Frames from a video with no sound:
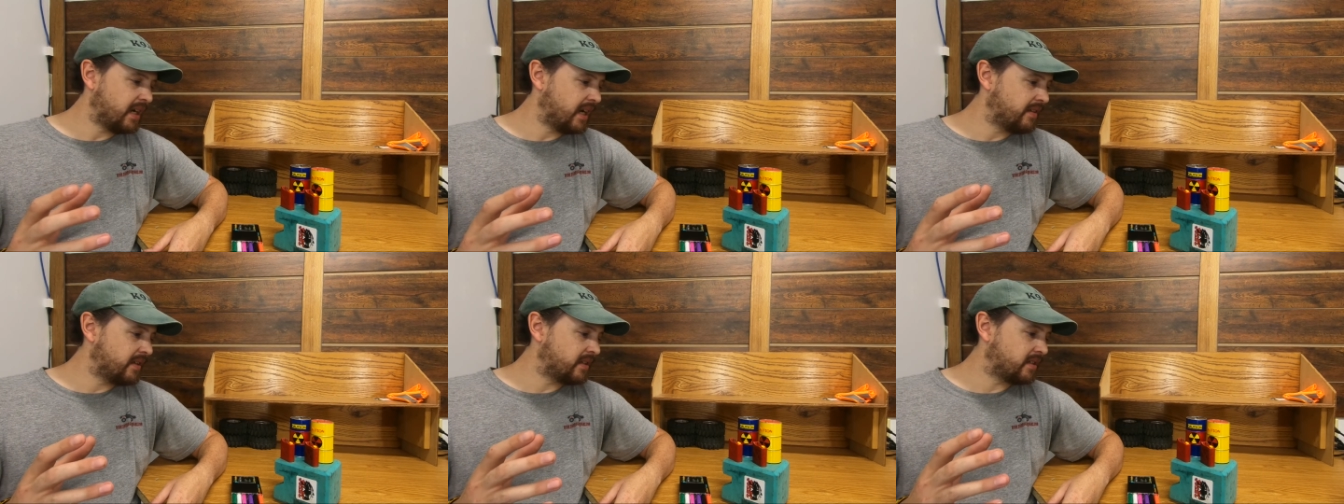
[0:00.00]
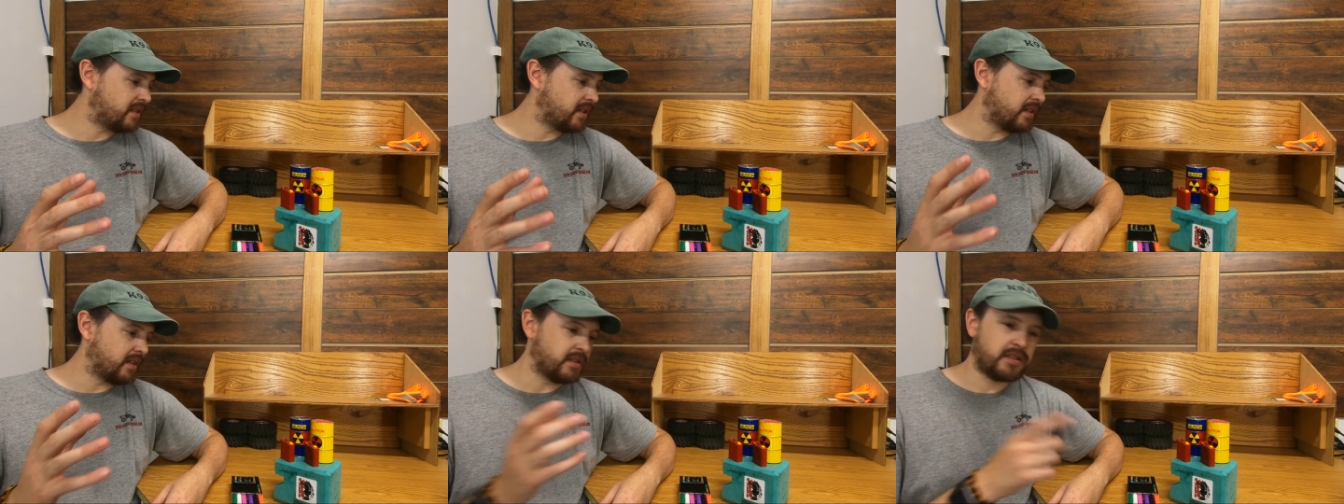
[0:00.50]
guy
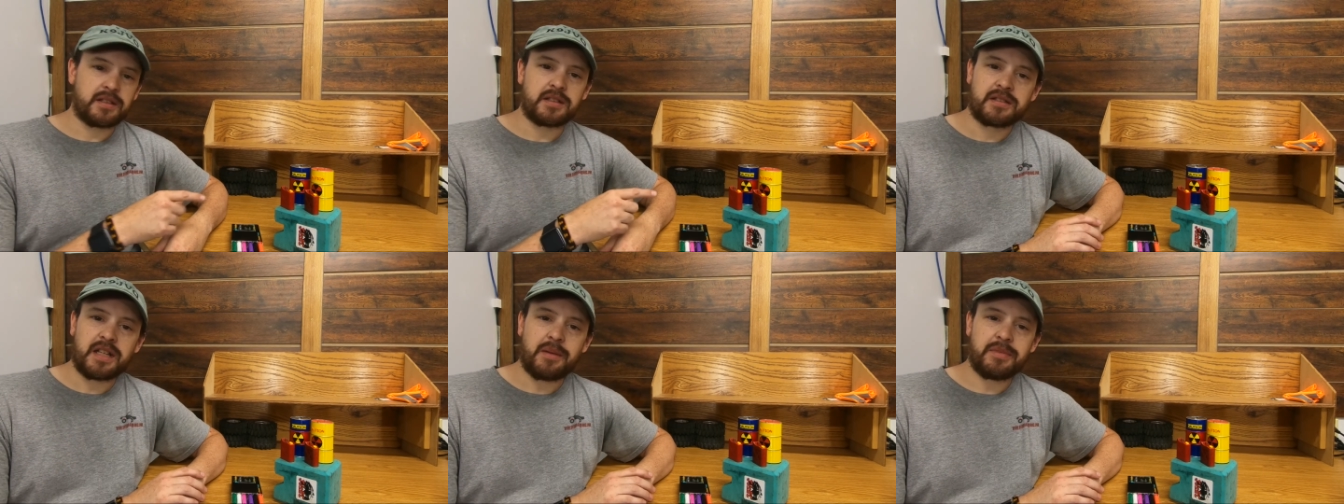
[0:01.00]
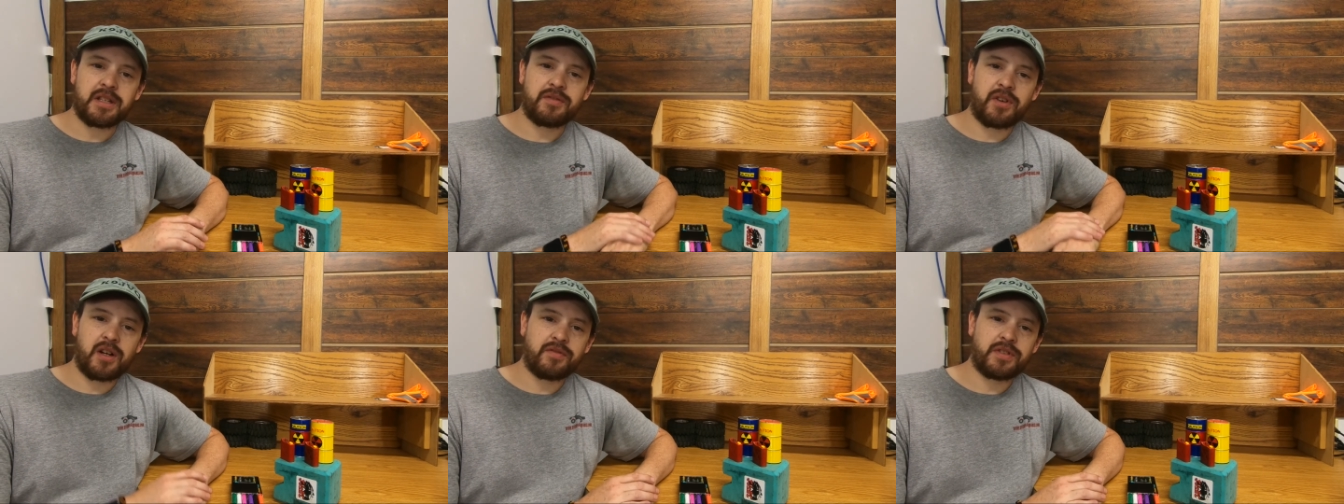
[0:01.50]
that got me
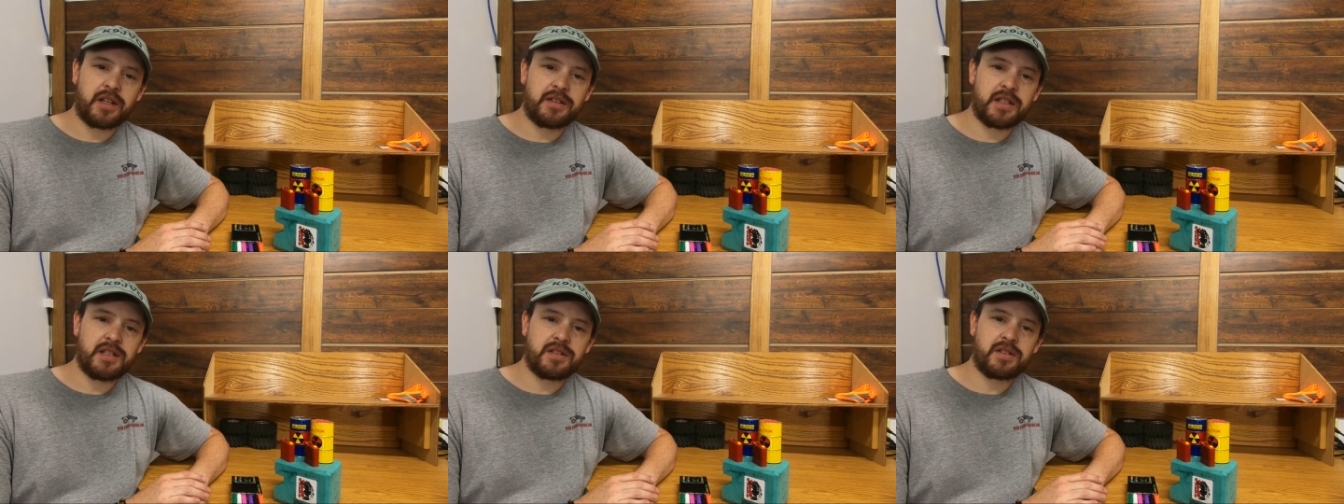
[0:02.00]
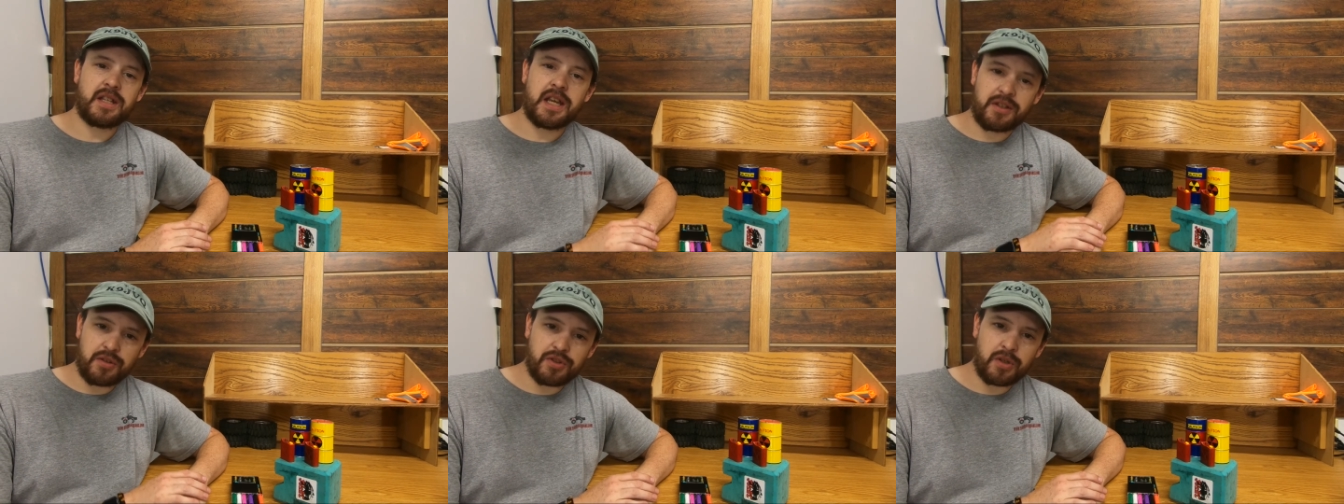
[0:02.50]
involved on this.
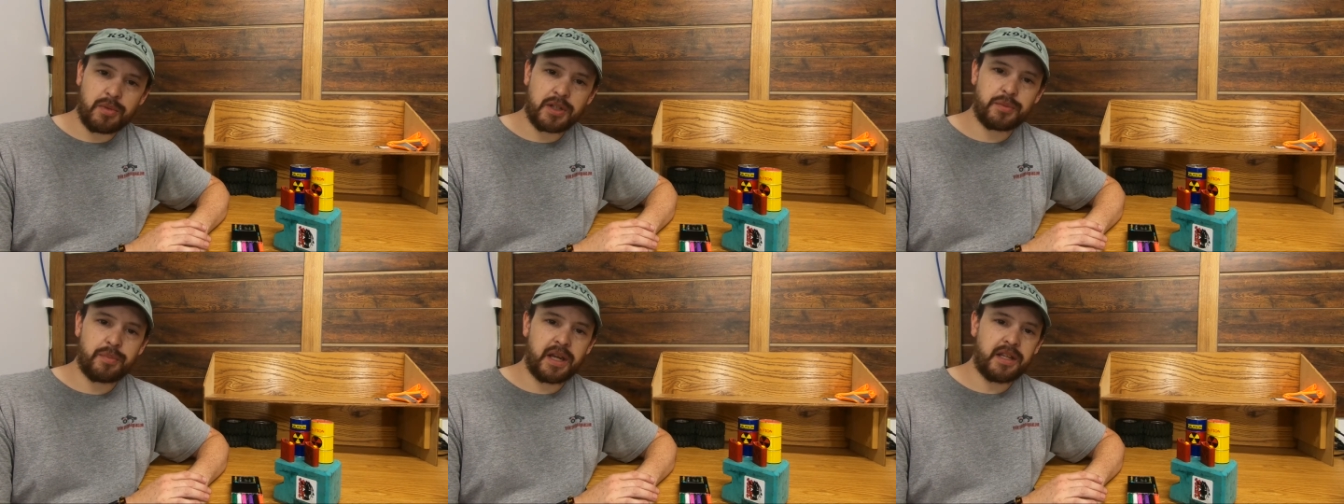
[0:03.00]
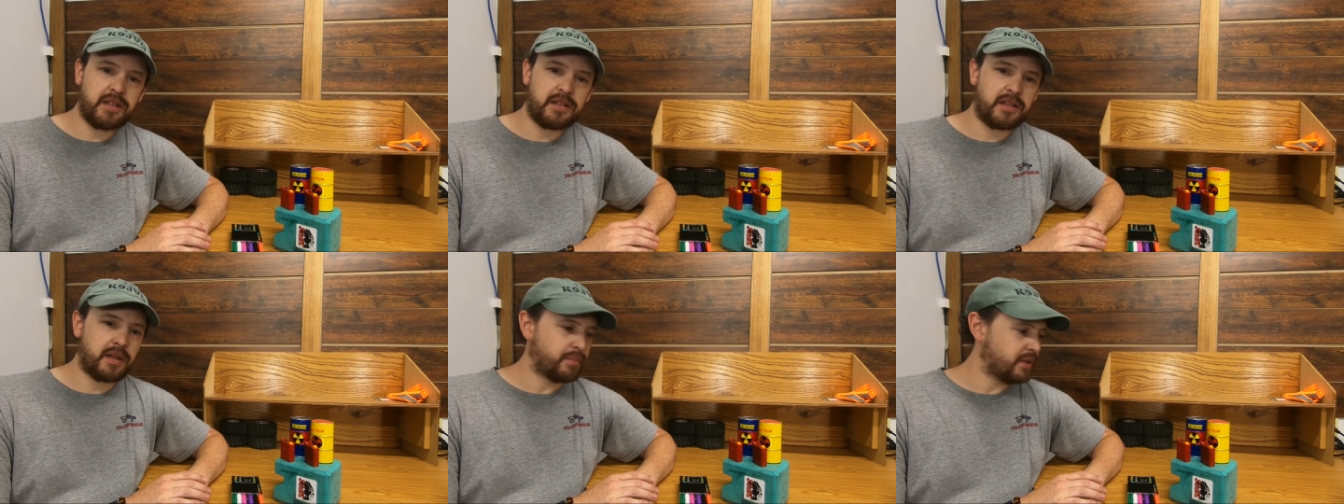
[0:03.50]
Thank you so much, Ben.
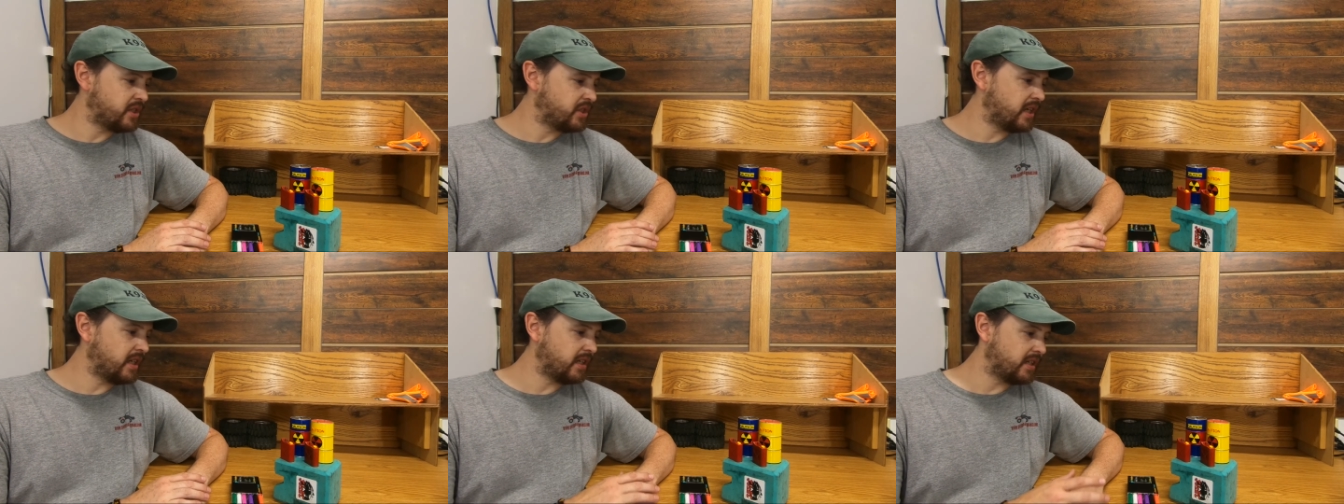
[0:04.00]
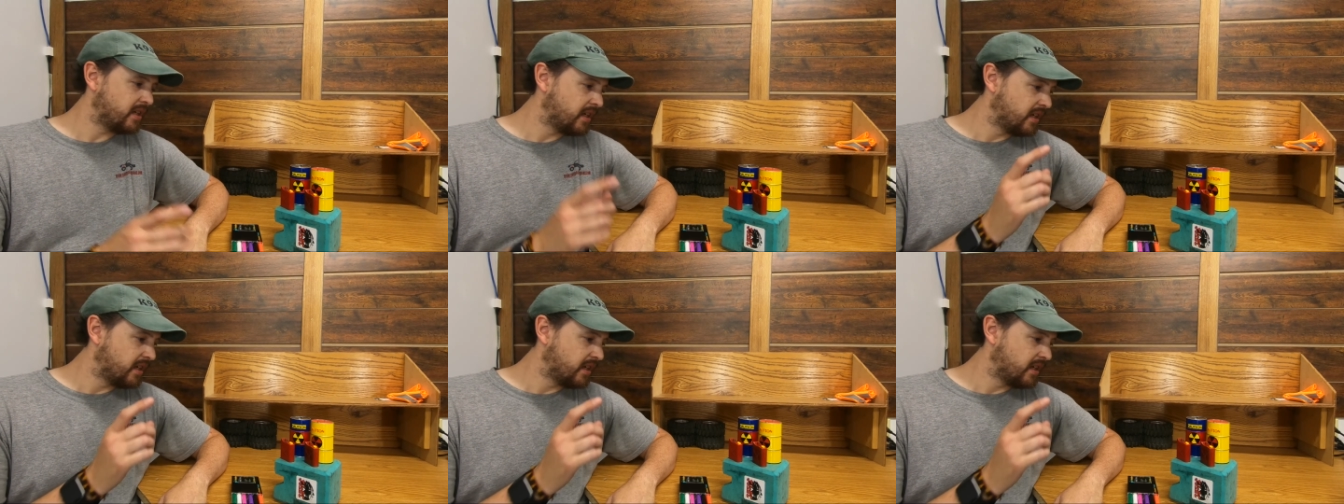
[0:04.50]
I appreciate it.